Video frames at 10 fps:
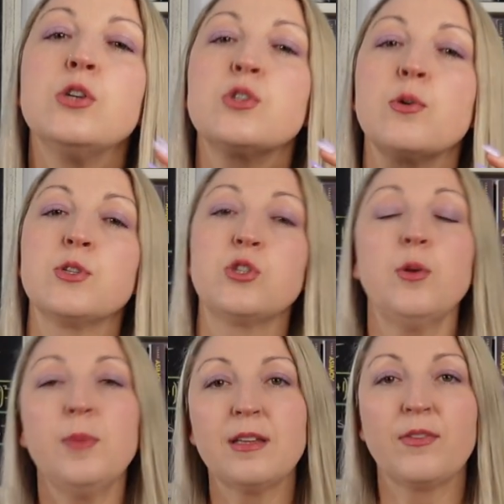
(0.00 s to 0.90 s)
So
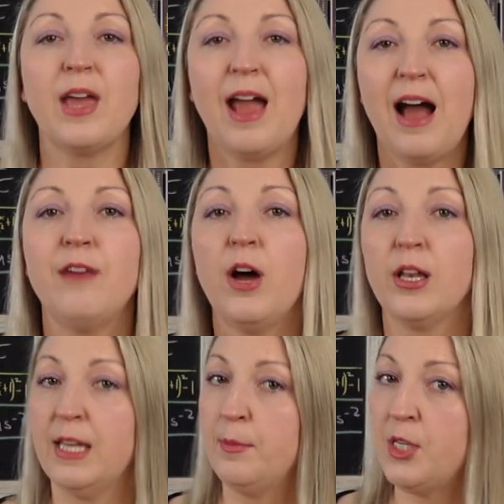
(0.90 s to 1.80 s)
assuming that they have
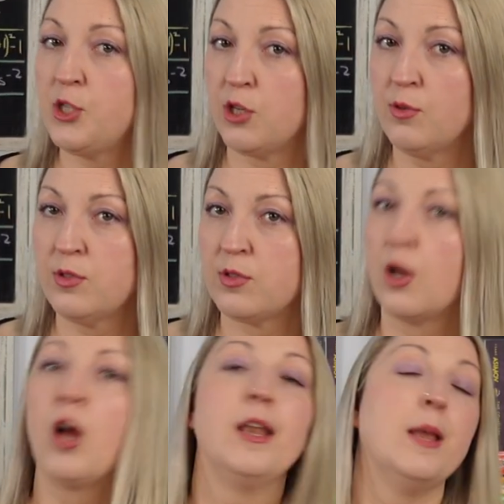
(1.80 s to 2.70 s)
unlimited juice,
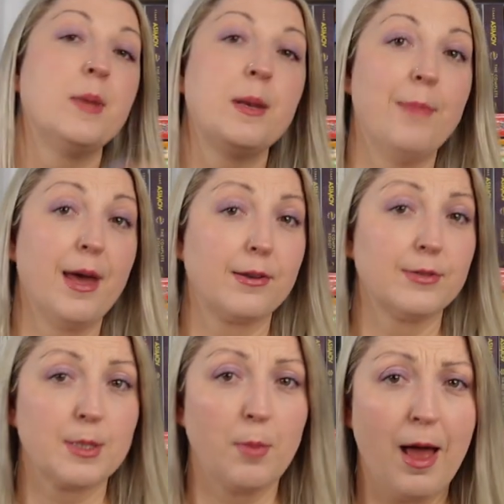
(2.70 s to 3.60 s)
unlimited
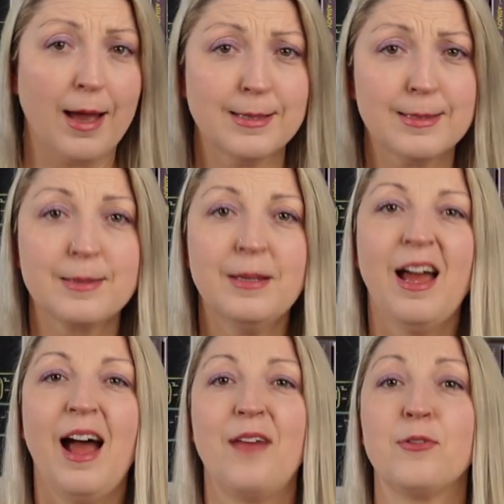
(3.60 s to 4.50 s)
medical supplies,
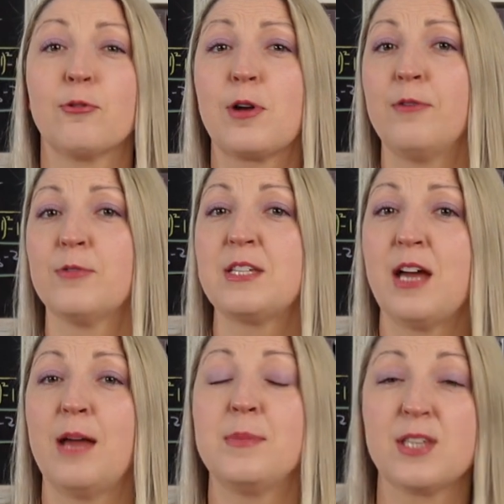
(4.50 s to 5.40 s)
and the recovery
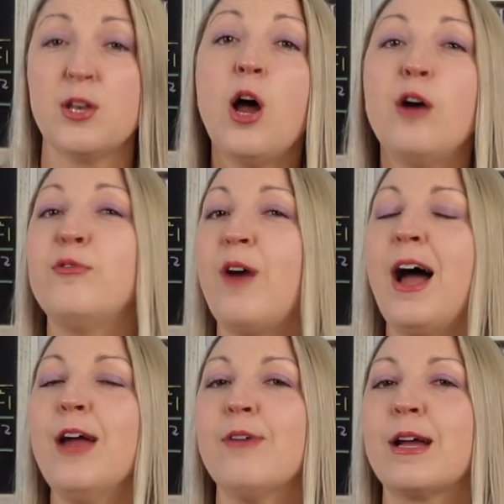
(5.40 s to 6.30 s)
time is enough,
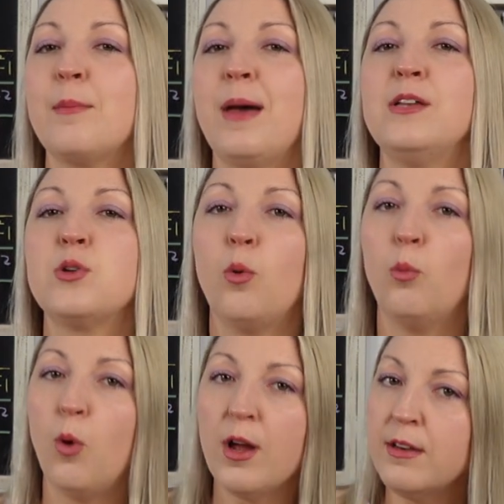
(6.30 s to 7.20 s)
I recommend
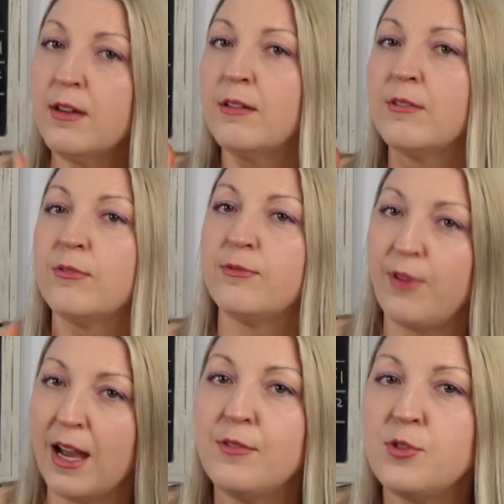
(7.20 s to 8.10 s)
one
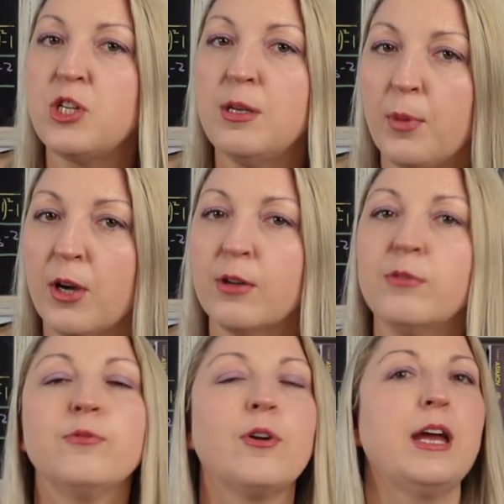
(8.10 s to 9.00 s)
5G
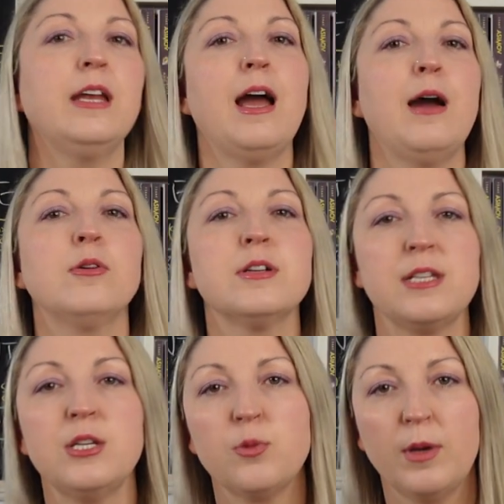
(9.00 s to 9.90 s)
burn for 8 hours
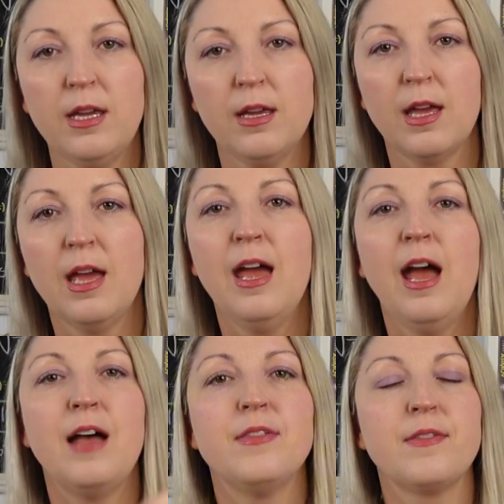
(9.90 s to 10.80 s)
each week,
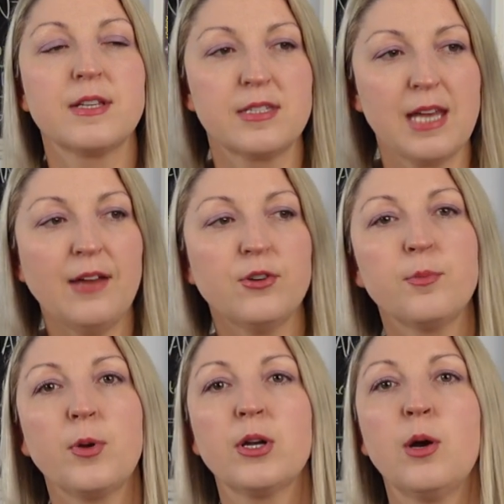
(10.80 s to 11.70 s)
and then the
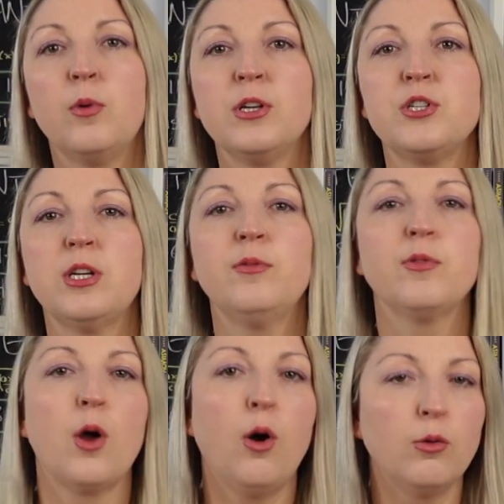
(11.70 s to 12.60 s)
standard burn at 1G
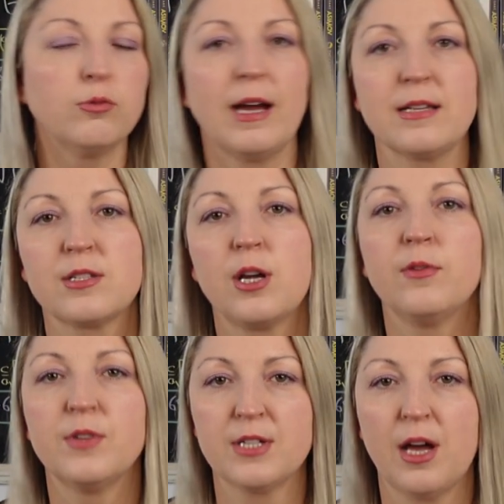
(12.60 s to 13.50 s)
for the whole rest
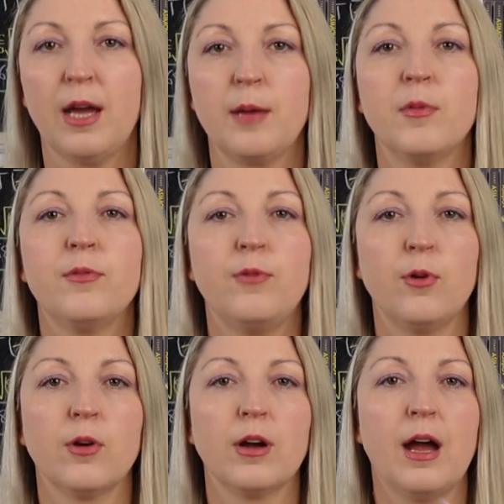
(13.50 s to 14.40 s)
of the time
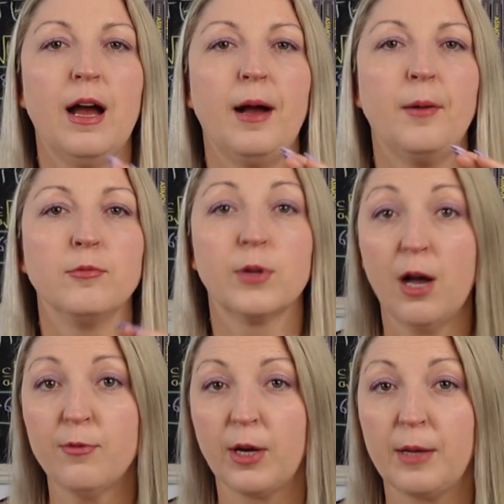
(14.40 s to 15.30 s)
for
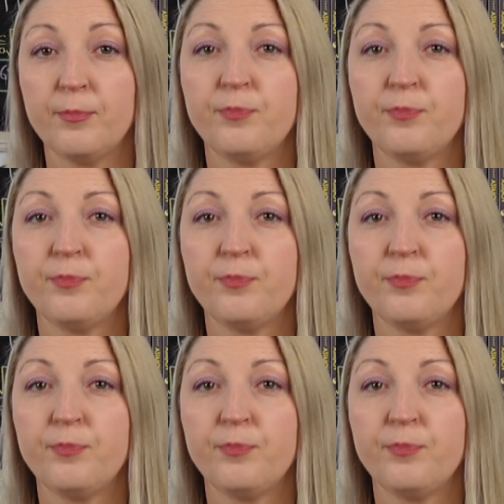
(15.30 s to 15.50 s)
recovery.